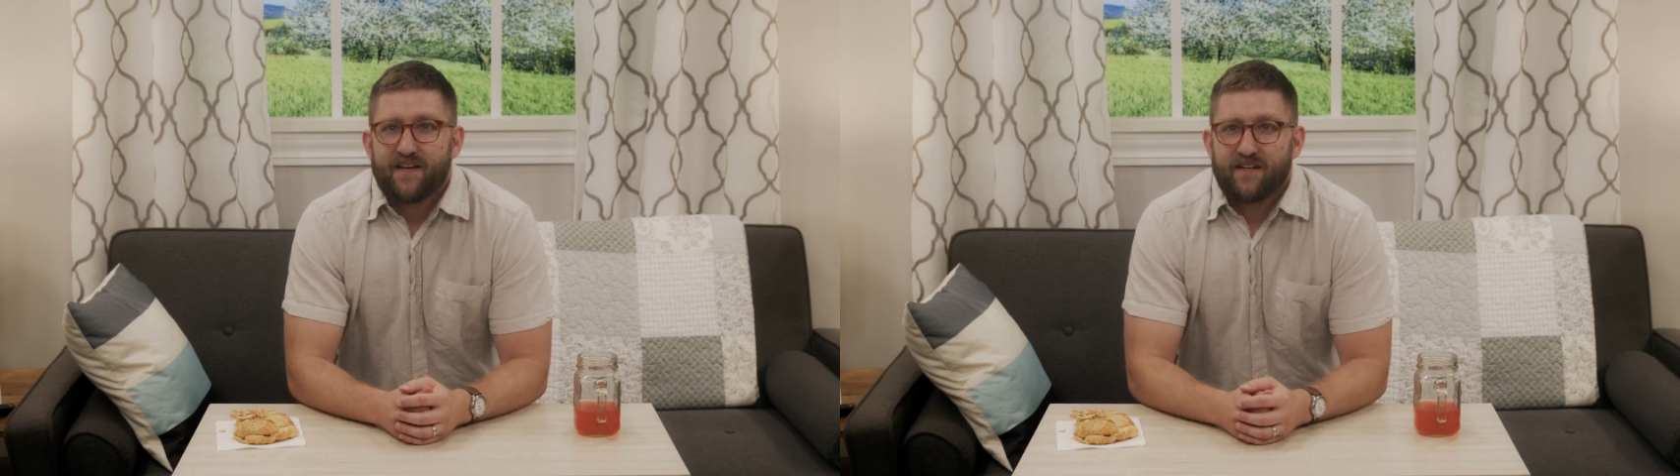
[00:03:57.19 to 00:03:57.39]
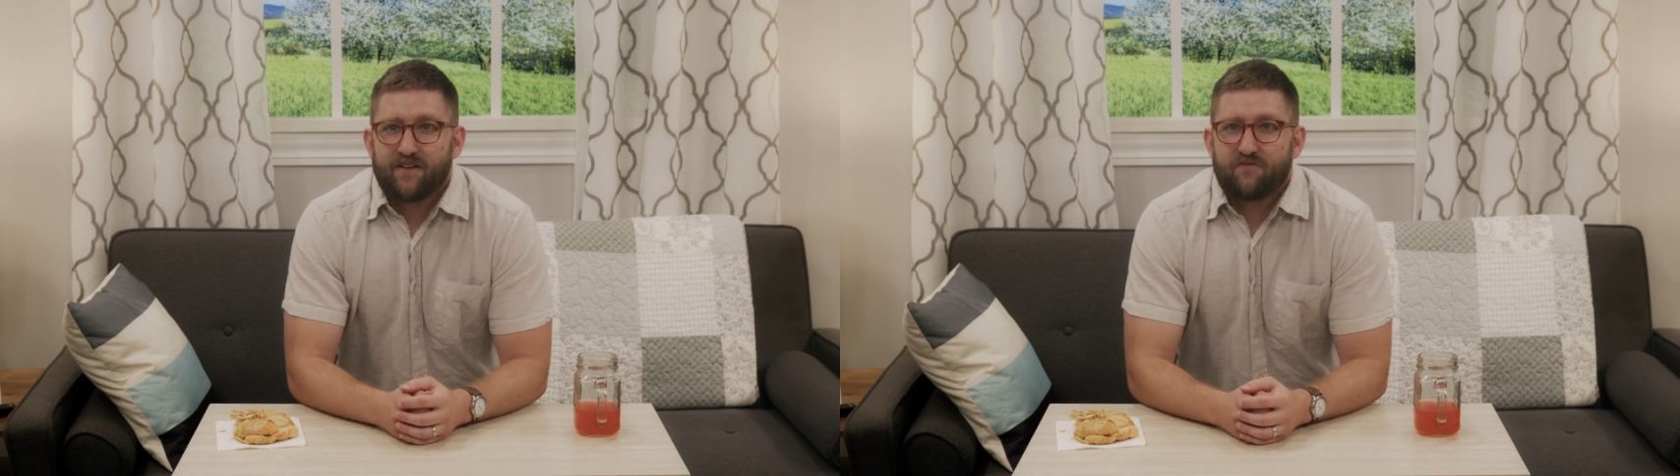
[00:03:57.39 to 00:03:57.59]

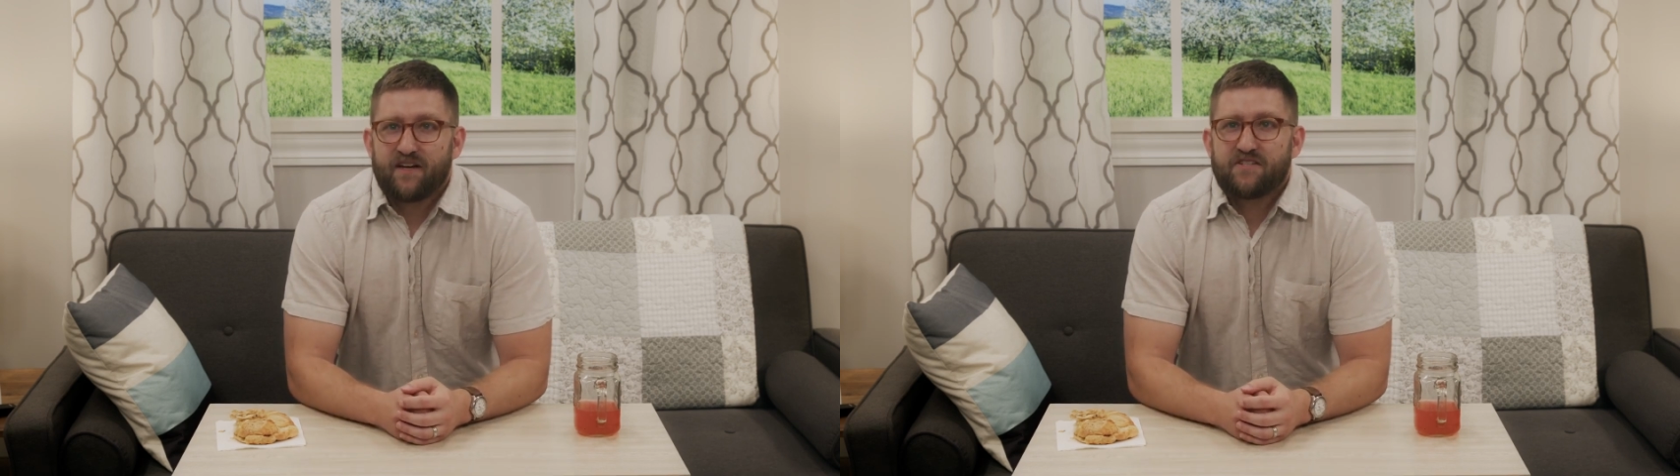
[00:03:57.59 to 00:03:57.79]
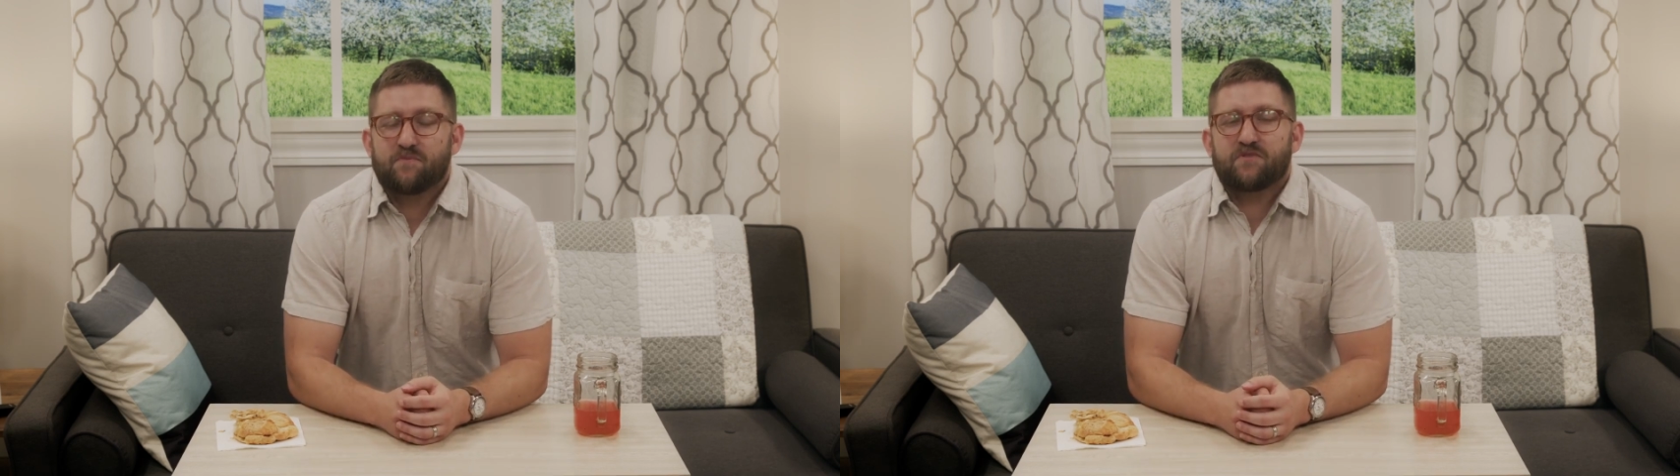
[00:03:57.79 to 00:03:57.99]
and
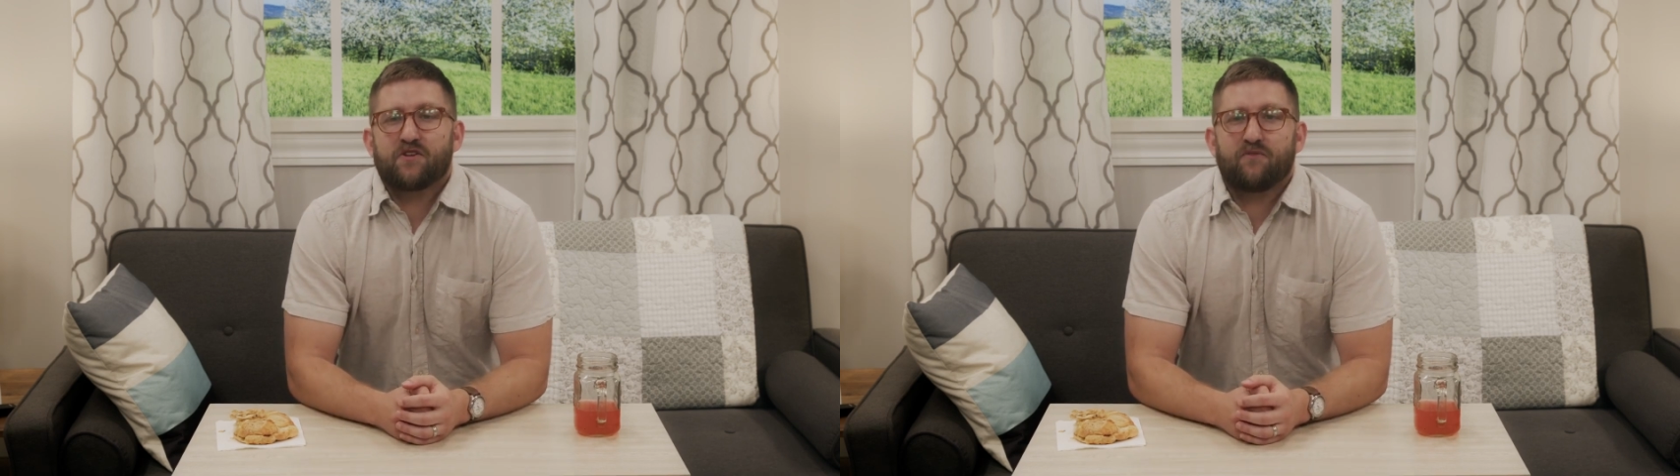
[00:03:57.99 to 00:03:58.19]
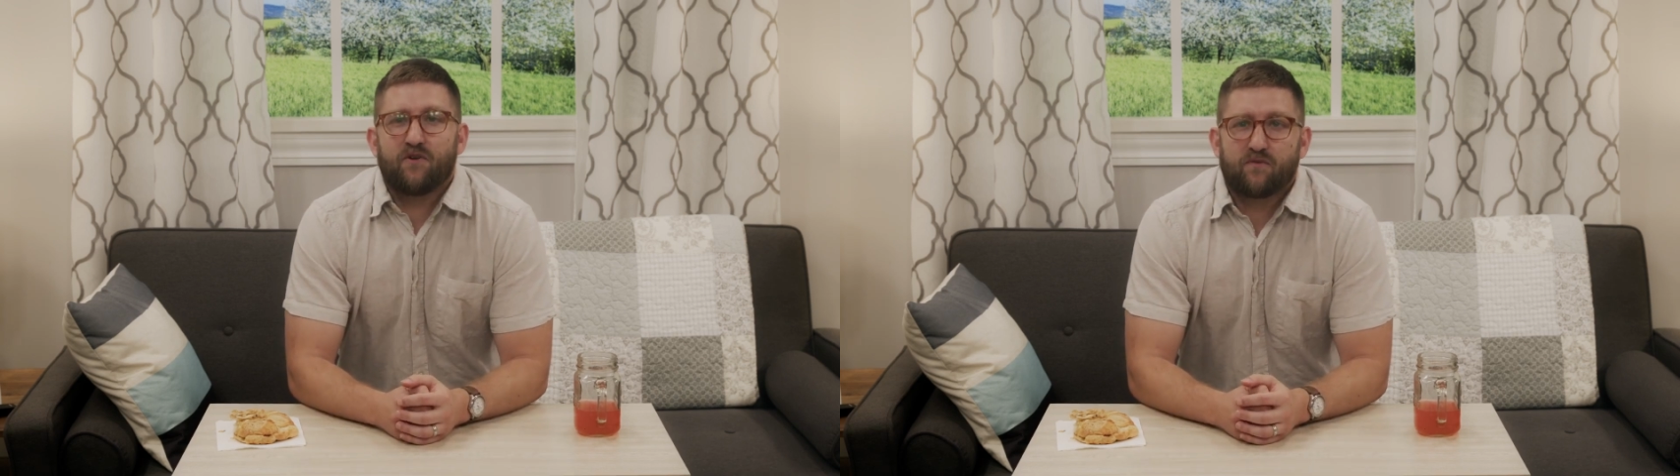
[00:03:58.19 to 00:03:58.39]
invites
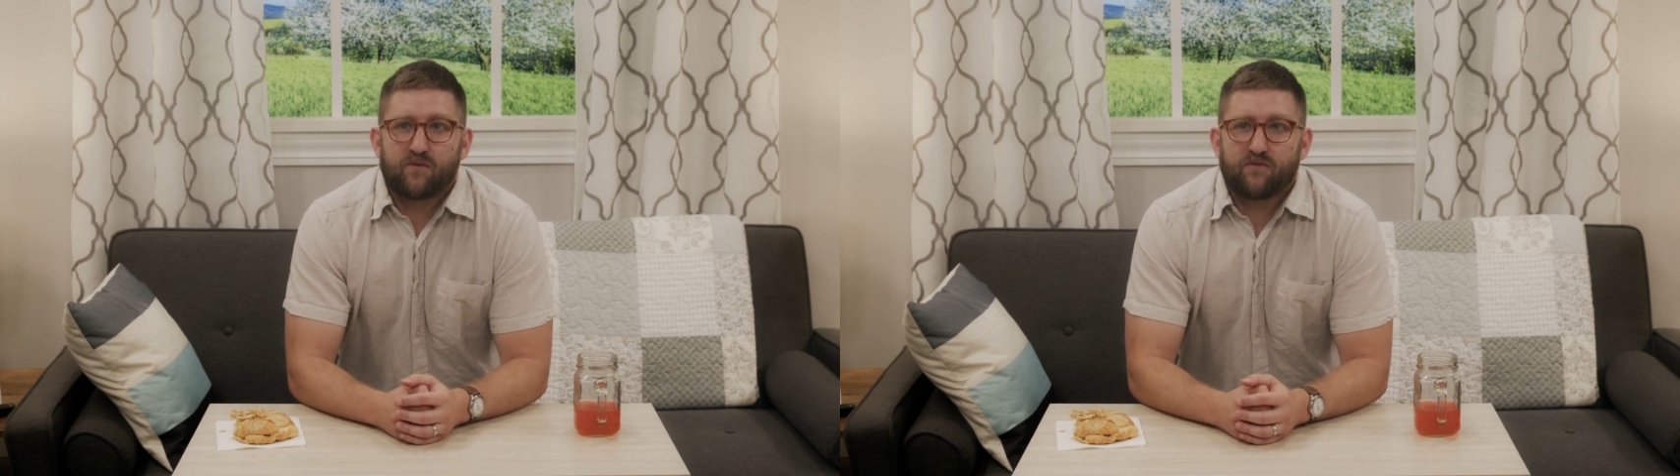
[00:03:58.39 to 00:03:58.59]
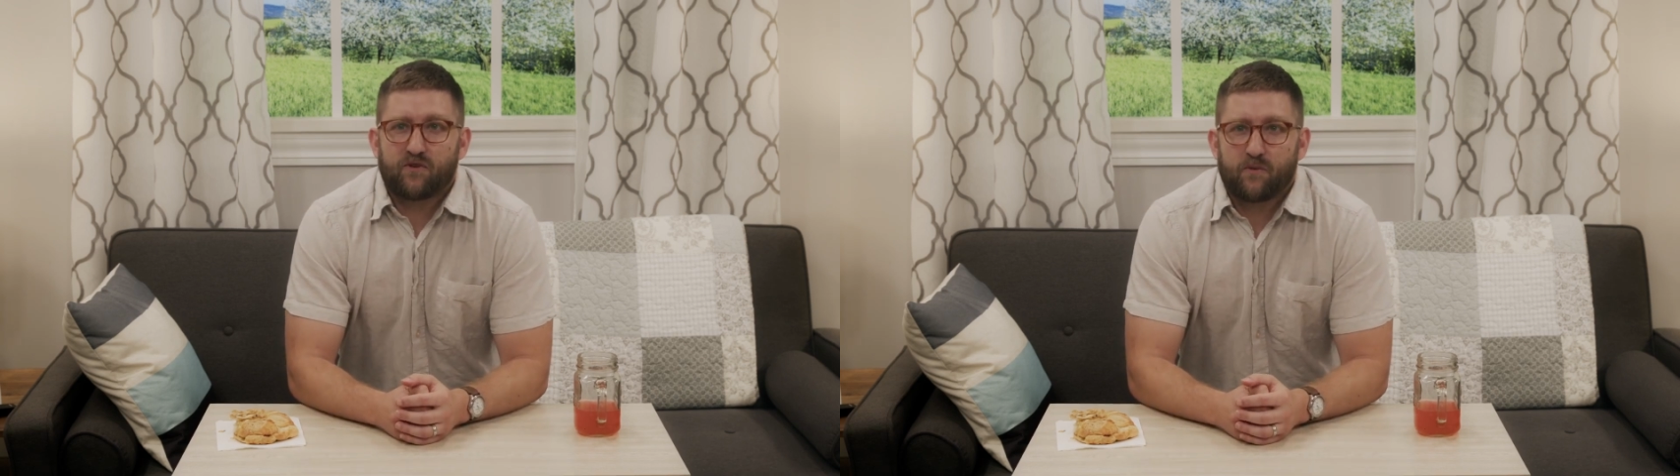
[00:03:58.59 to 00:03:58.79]
himself over
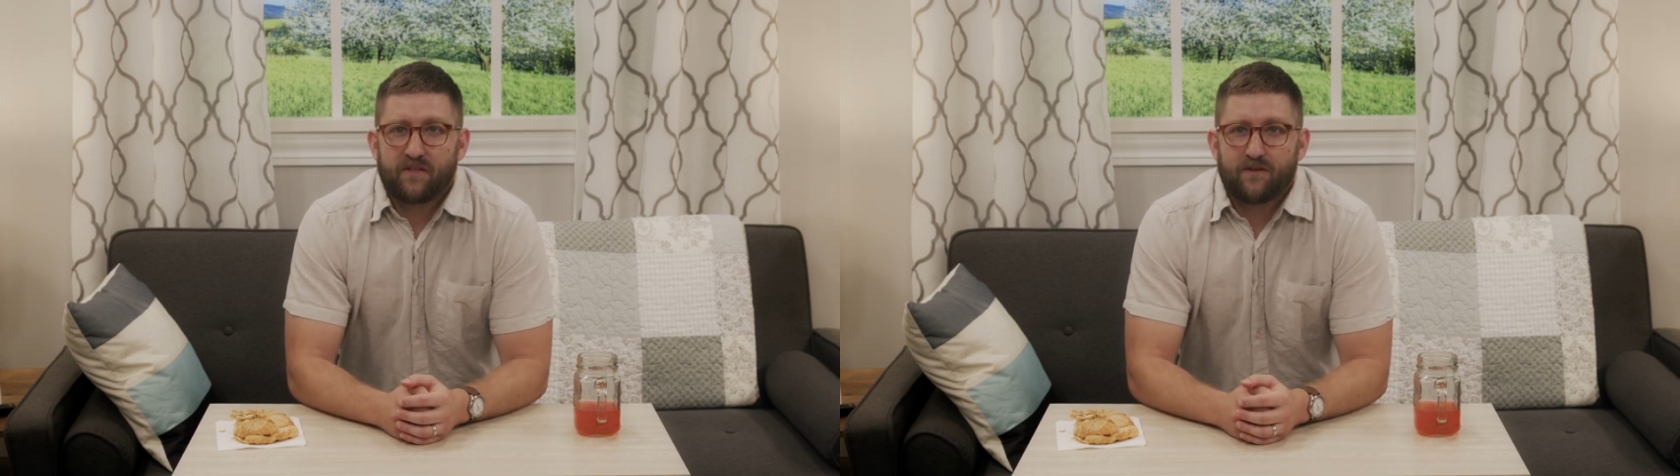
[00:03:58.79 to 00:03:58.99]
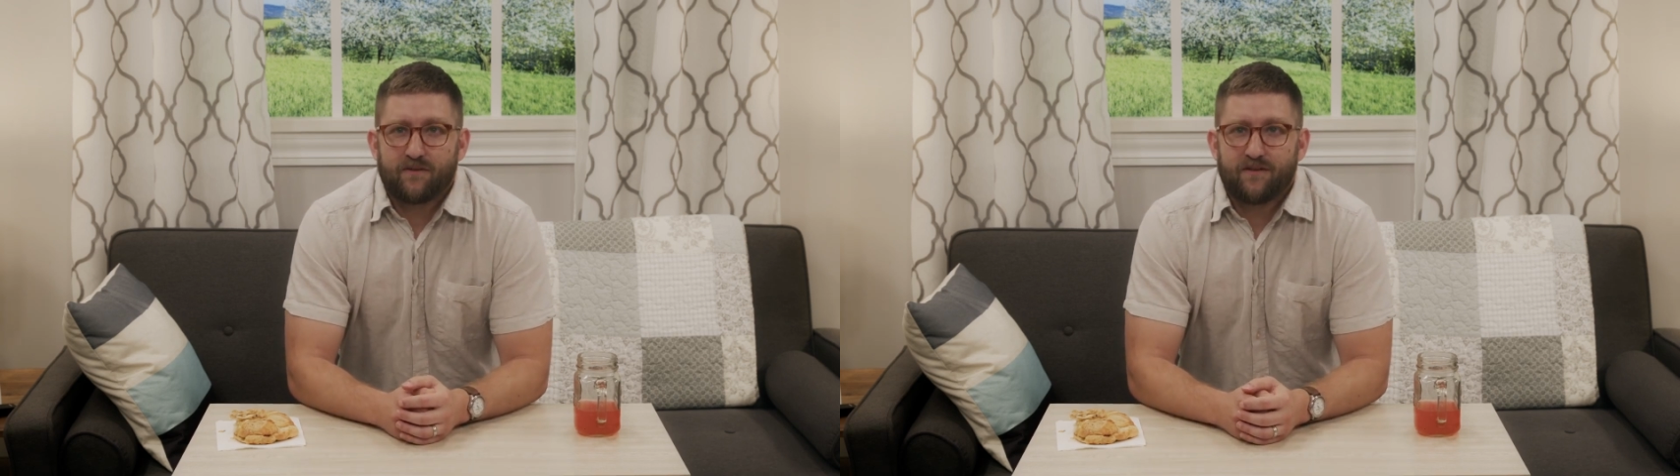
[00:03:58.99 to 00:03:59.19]
for a
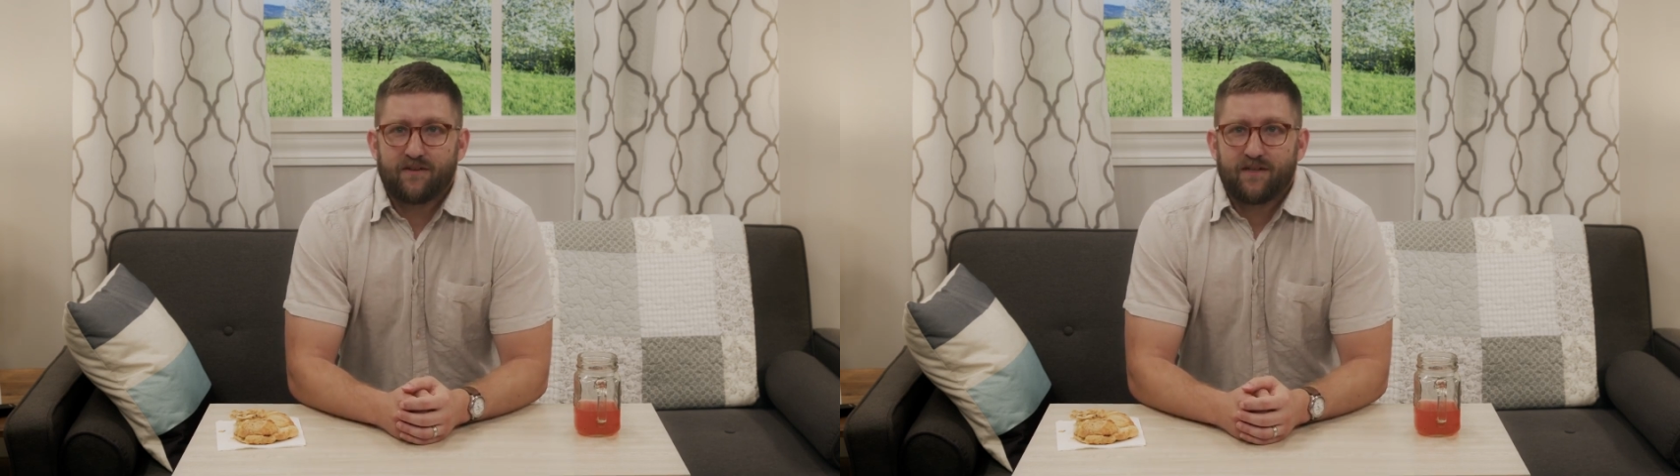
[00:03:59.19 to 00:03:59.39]
meal.